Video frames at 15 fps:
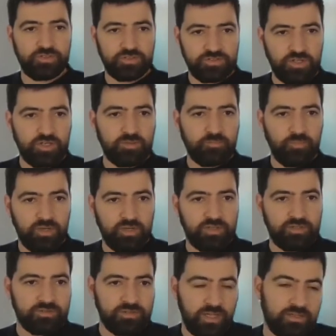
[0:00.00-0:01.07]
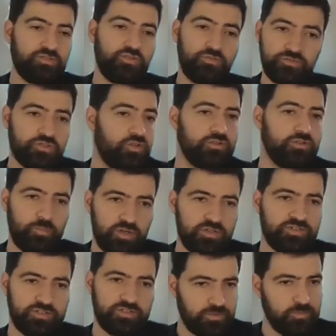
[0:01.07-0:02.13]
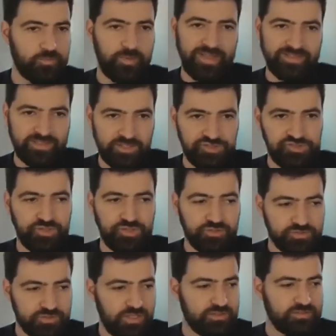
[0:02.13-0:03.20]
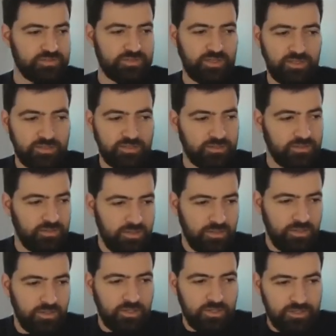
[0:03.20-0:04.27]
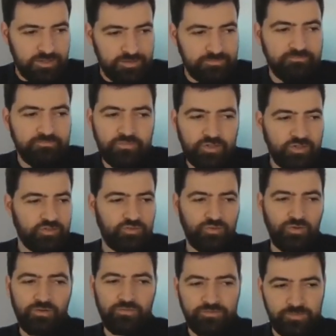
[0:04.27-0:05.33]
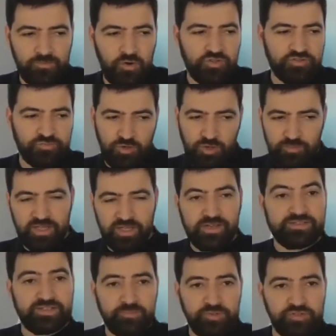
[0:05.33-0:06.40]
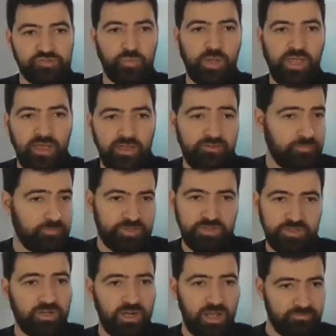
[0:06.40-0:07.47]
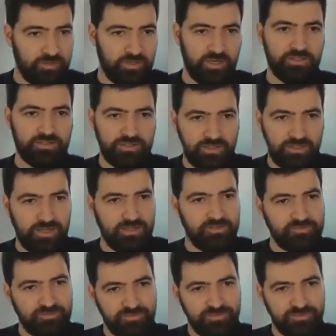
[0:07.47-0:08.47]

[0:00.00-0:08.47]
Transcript: The starting point is that you've sold policies for the past 100 years. Let's take 2 of the most prominent examples we have: Pacific Life and Guardian Life.